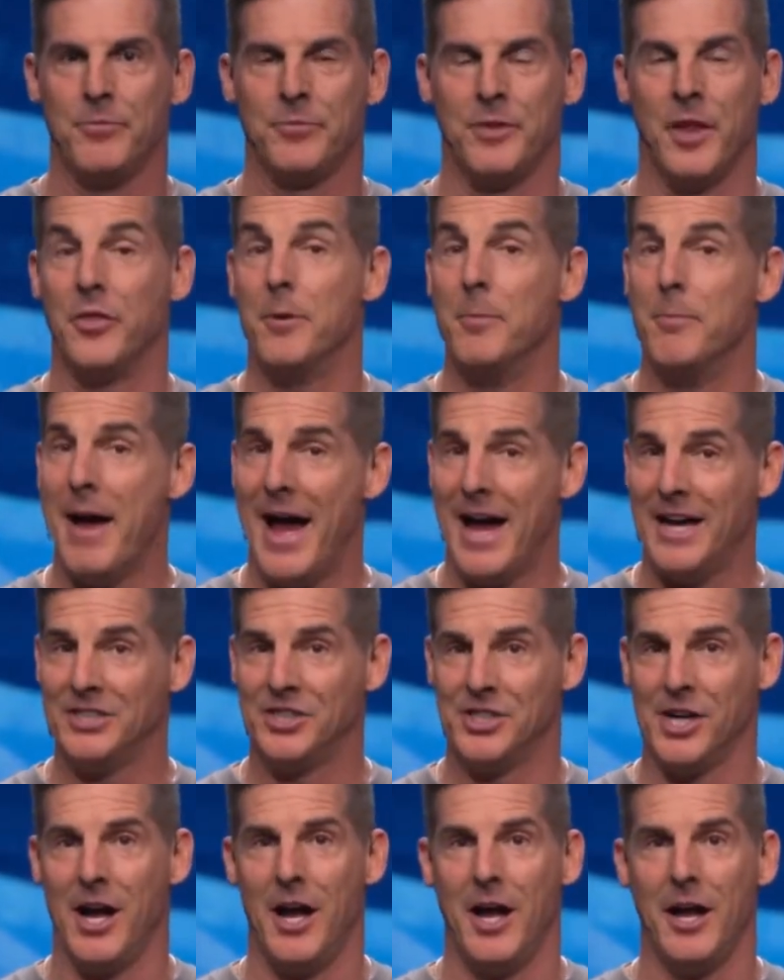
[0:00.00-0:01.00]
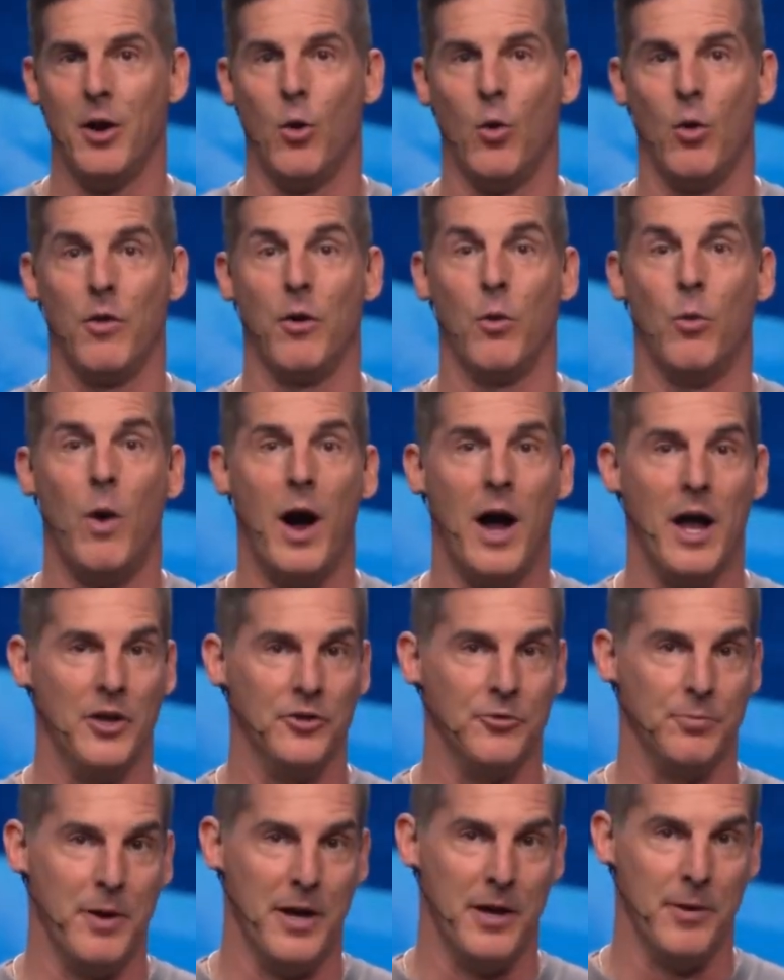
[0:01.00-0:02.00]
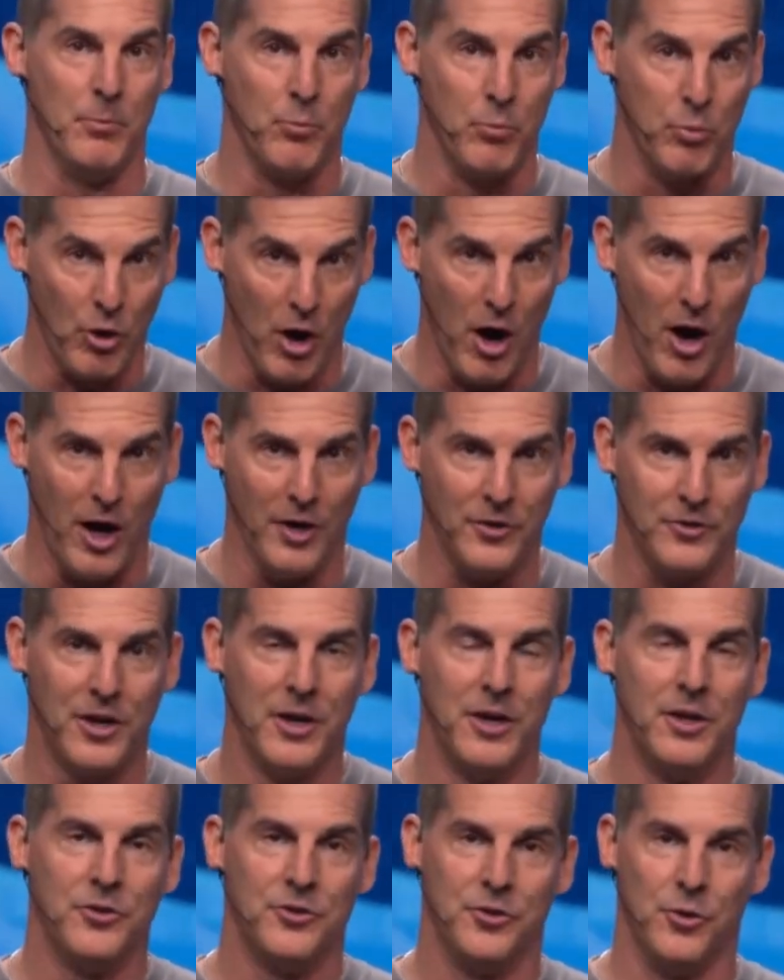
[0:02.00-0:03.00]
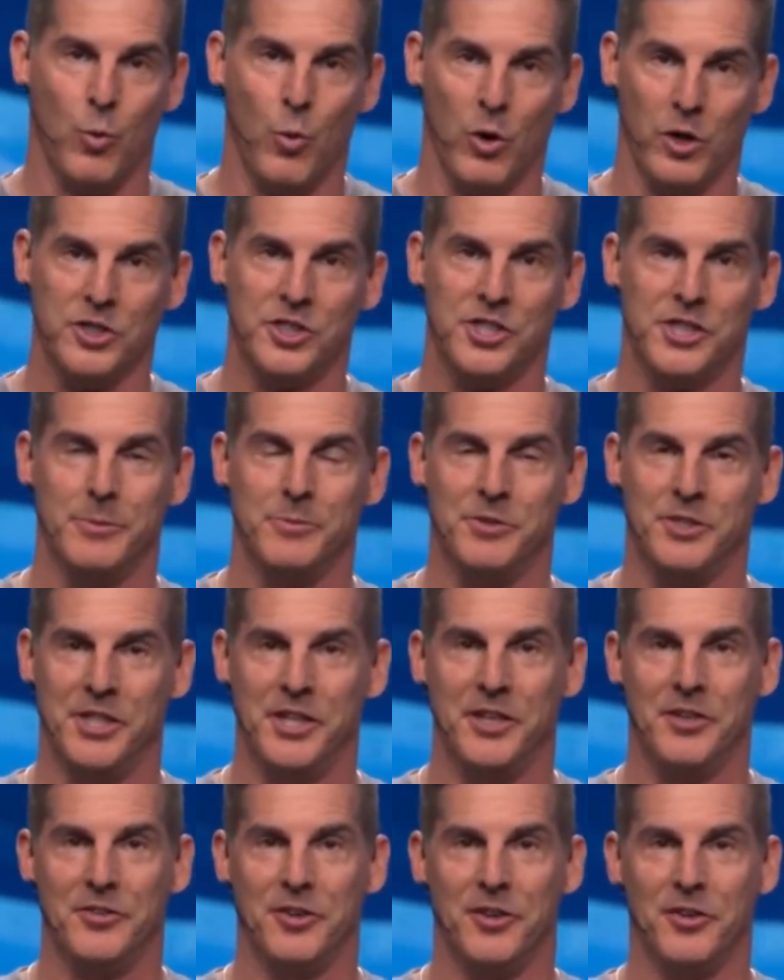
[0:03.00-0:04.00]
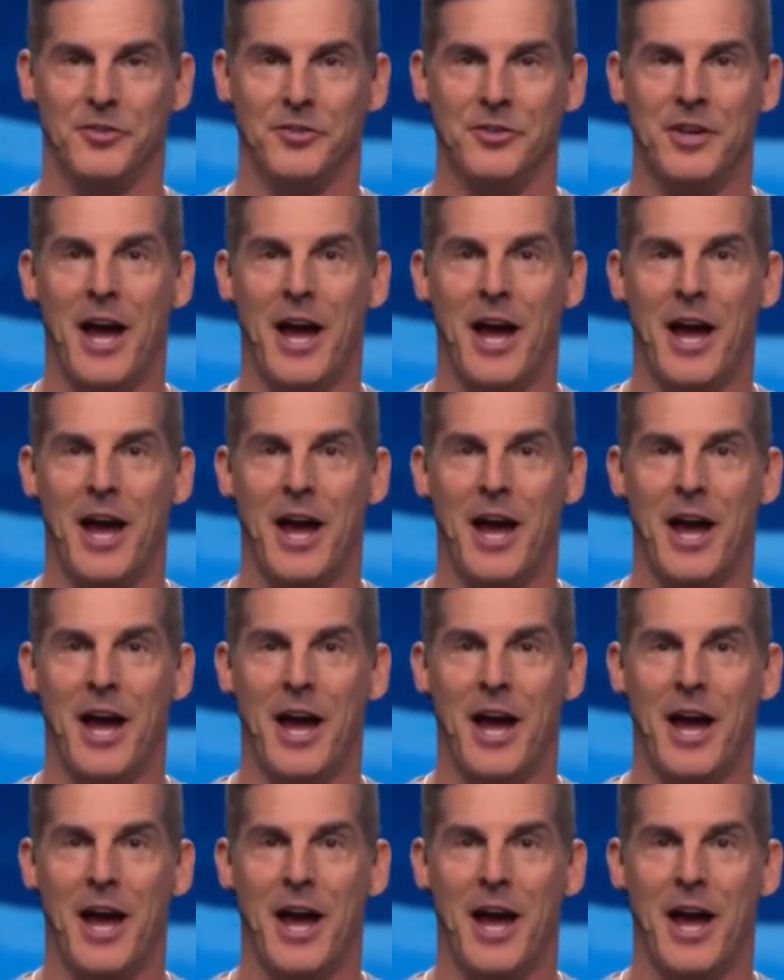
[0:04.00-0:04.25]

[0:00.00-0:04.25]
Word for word: that the Magi or the wise men brought to worship Jesus.